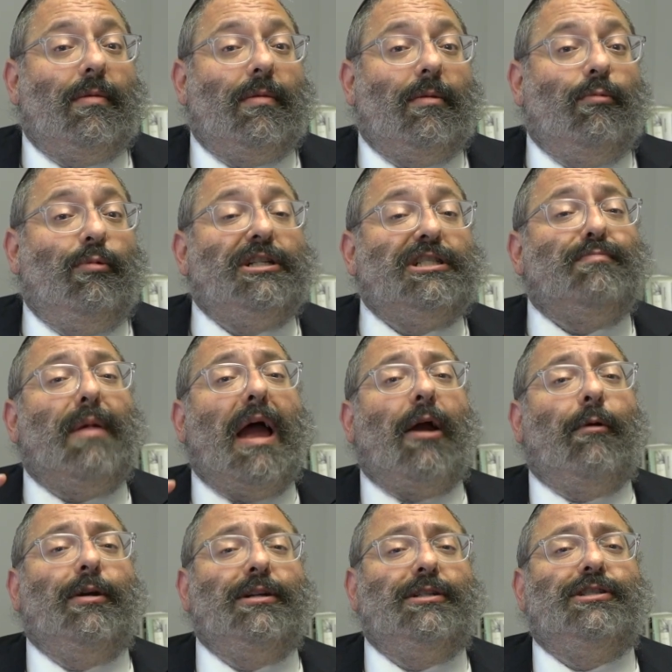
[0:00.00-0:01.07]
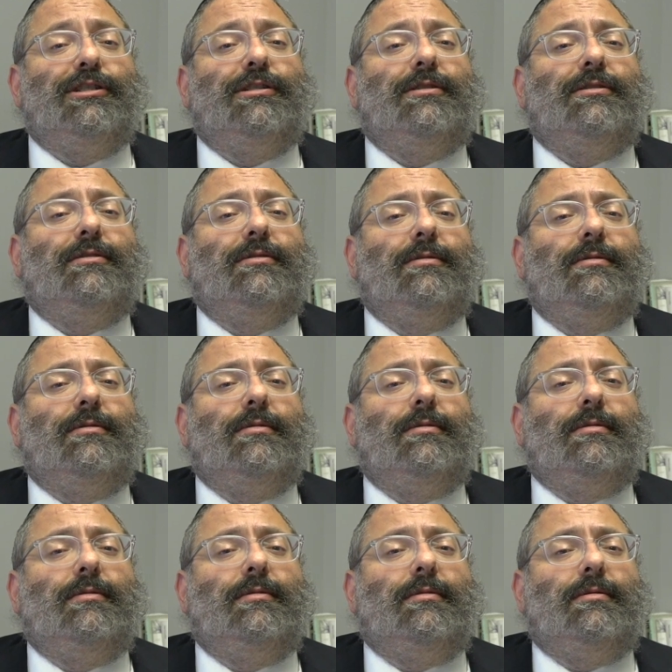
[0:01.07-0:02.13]
Which marriage
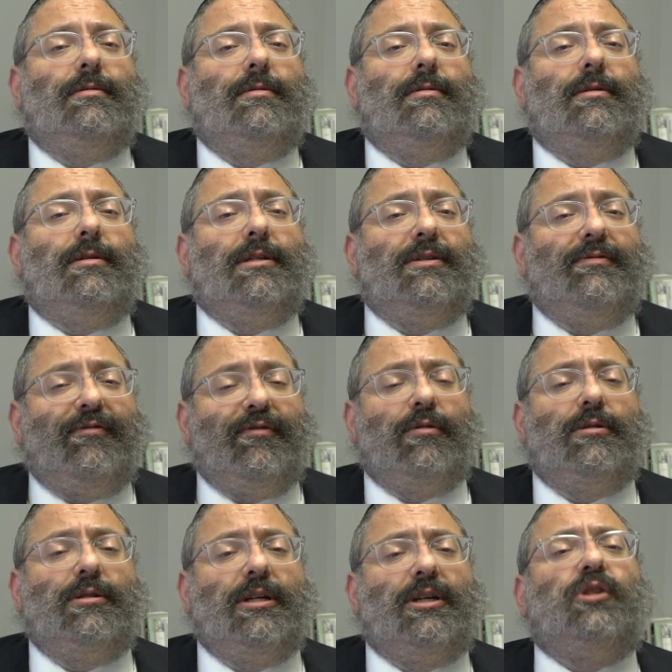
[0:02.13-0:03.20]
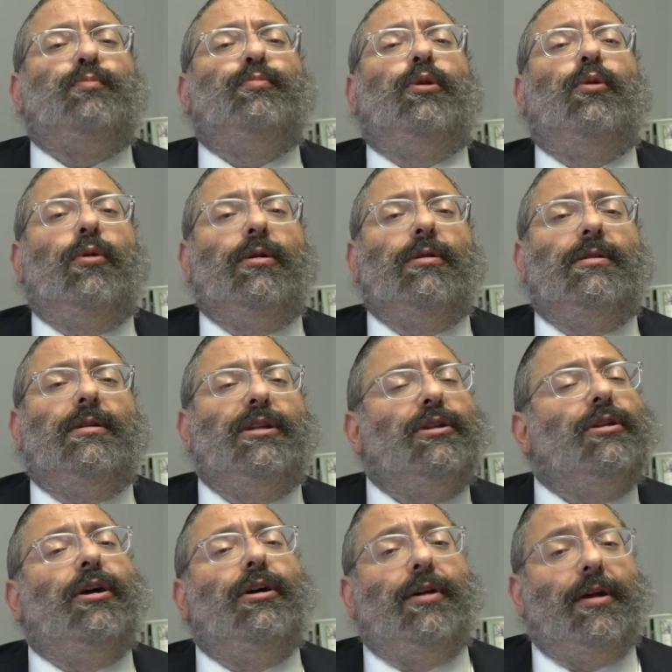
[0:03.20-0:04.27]
is first explored in
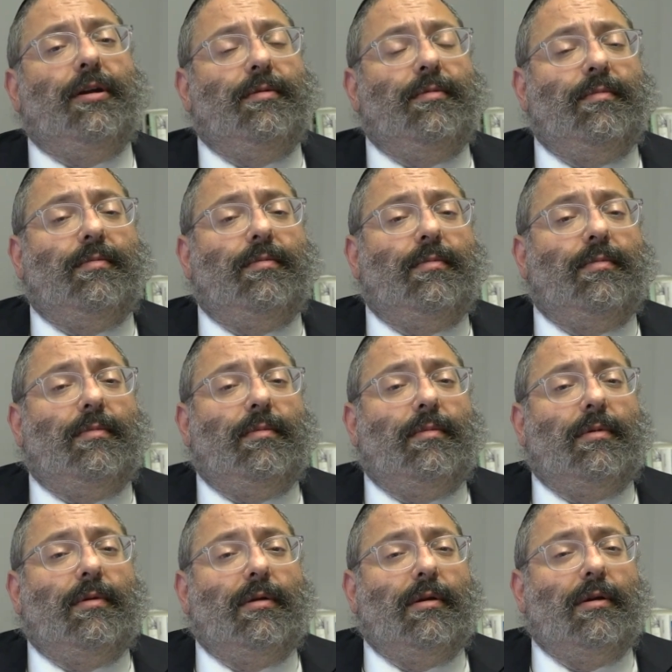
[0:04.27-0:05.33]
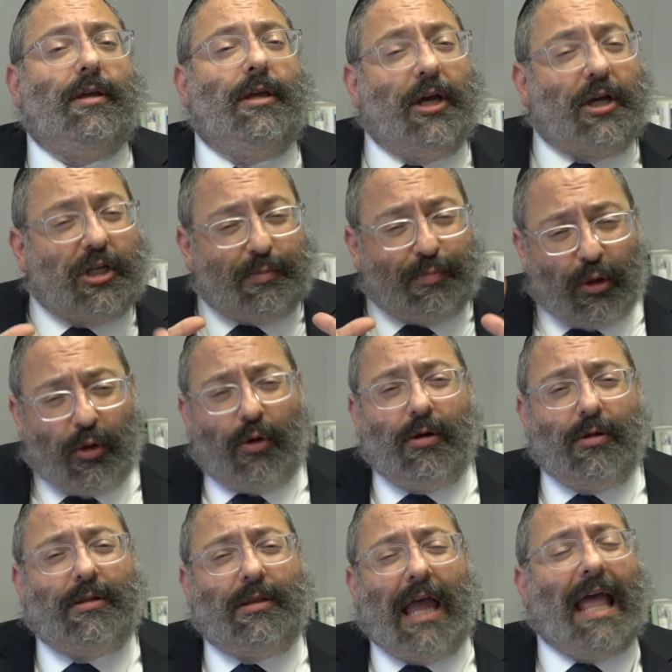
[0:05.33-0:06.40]
Torah?
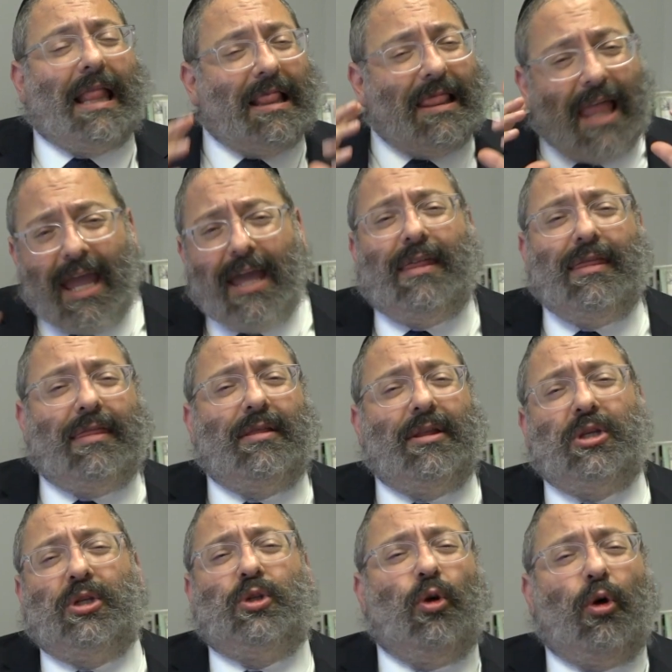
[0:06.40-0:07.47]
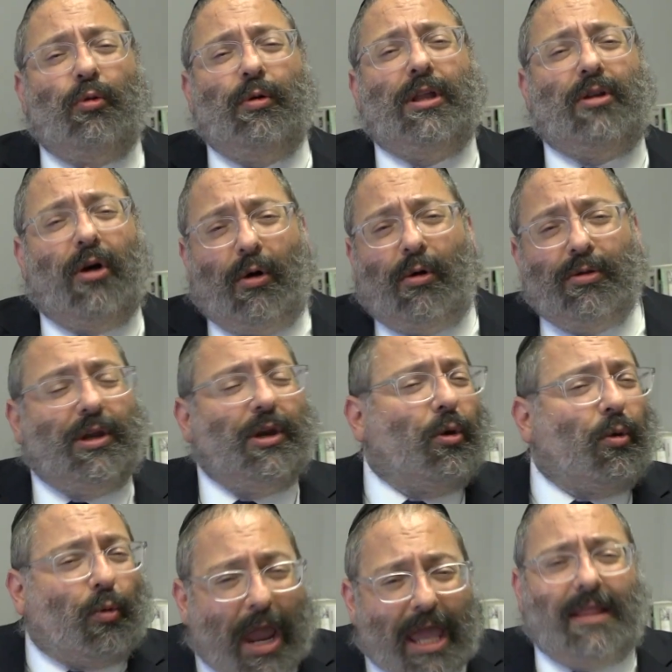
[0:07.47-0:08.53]
Explored at length, the story told in
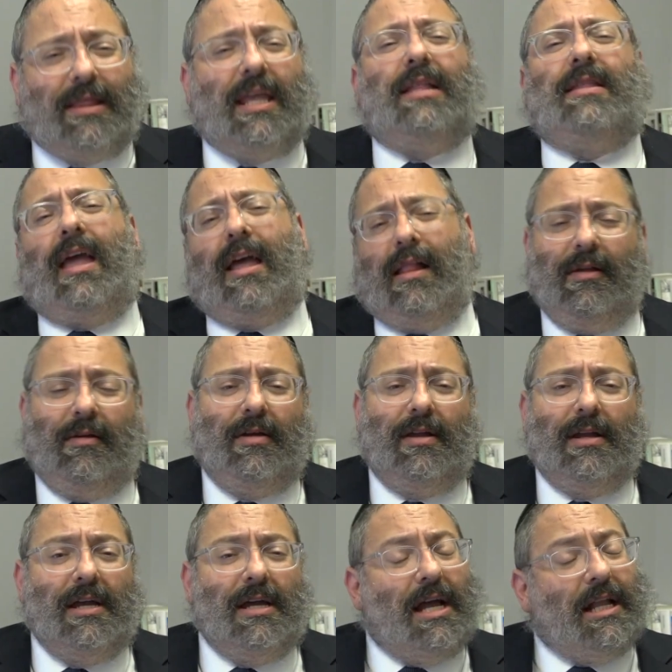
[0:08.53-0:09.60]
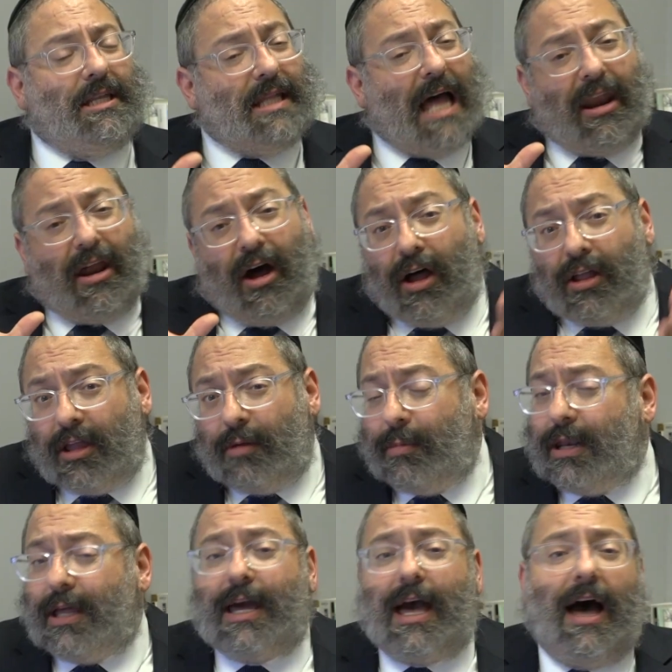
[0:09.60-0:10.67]
great detail. It's not Adam
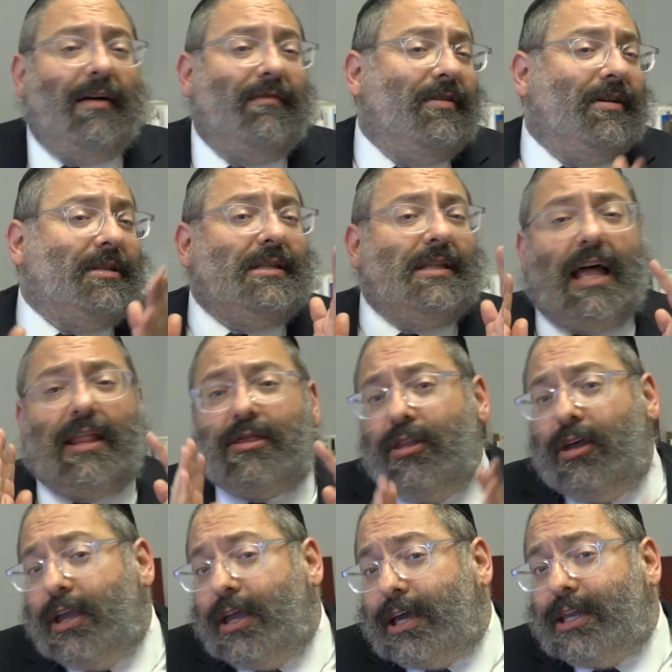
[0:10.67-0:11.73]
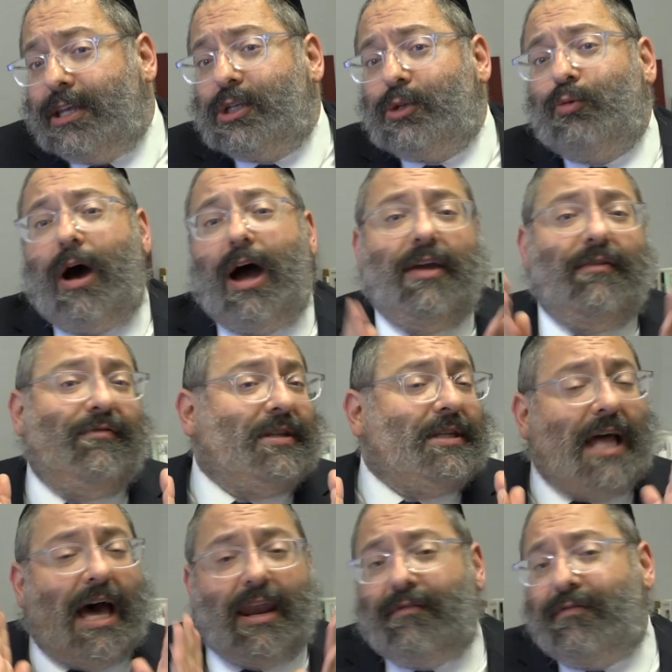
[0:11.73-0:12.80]
and Chava, it's not Noach and his wife, it's
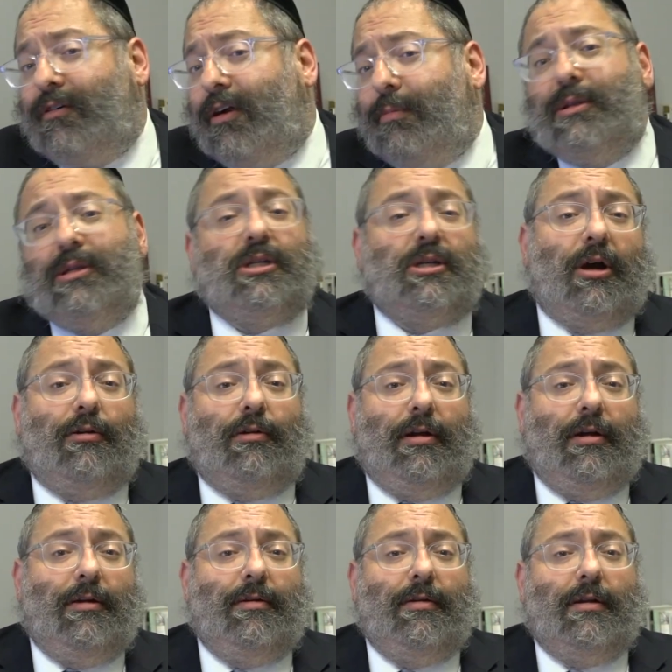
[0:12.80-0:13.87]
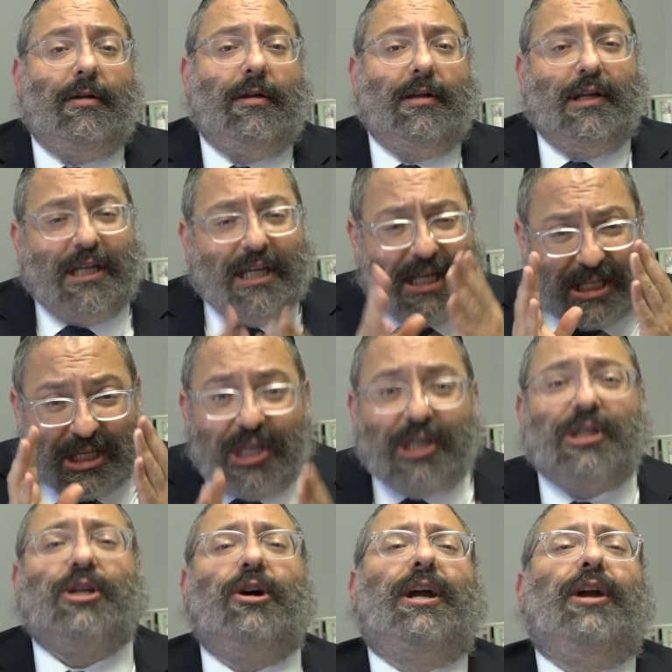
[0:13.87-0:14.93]
not Avram and Sarah, it's
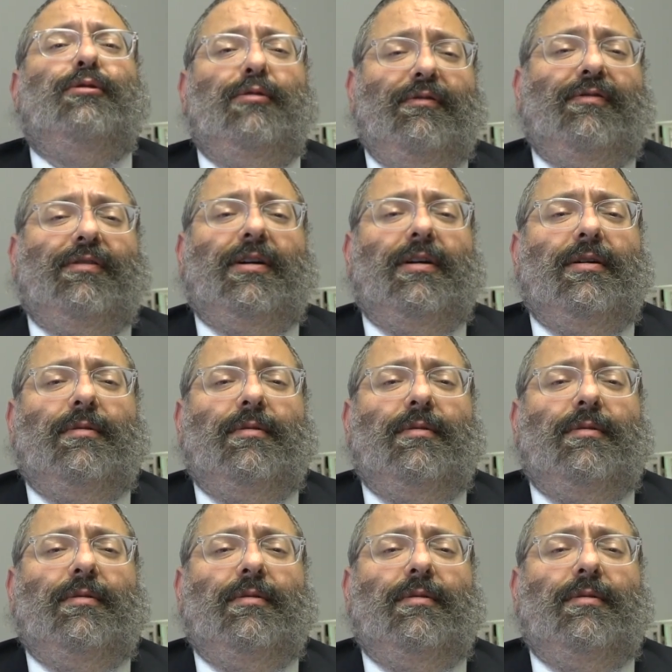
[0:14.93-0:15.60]
Yitzchak and Rivka.